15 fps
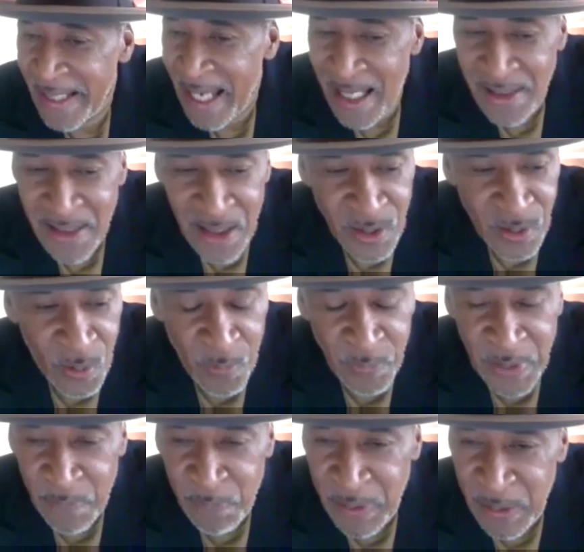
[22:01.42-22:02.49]
I just hope
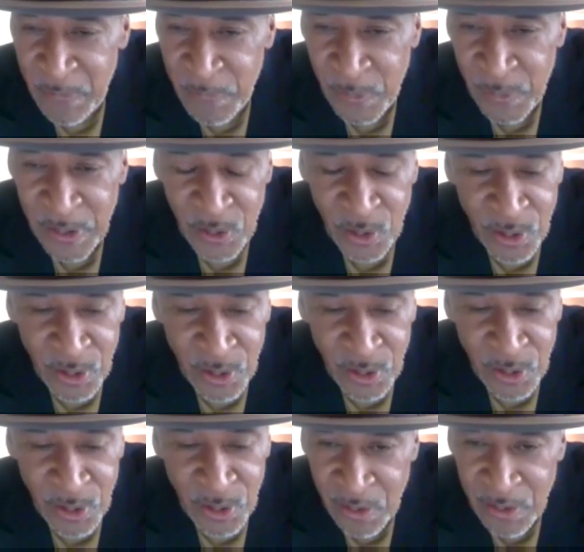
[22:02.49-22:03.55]
that people in your
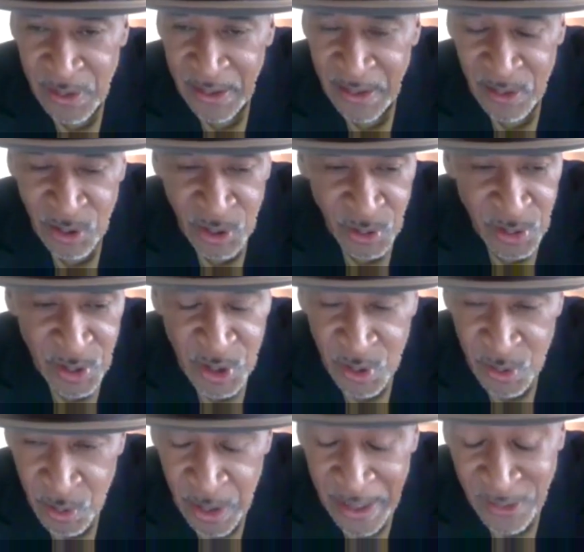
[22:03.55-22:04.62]
community enjoy
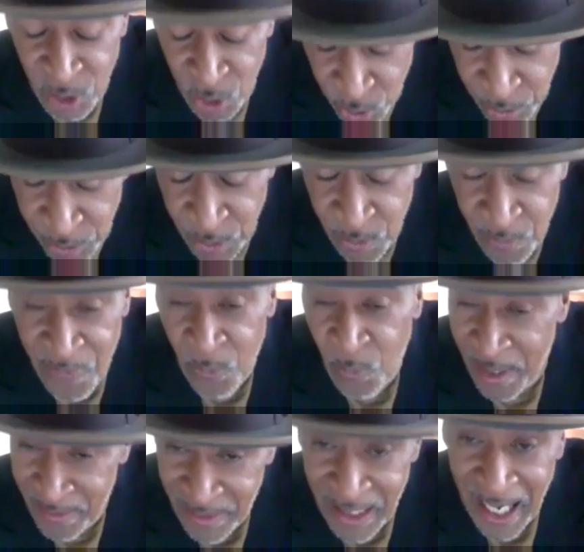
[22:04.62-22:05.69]
you the
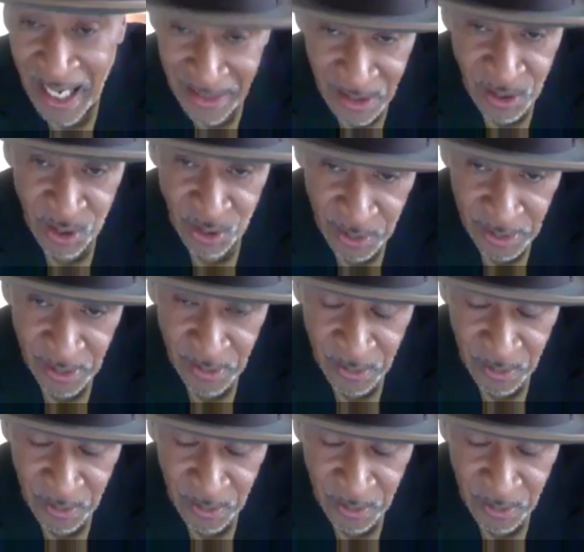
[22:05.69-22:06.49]
way that I enjoy you.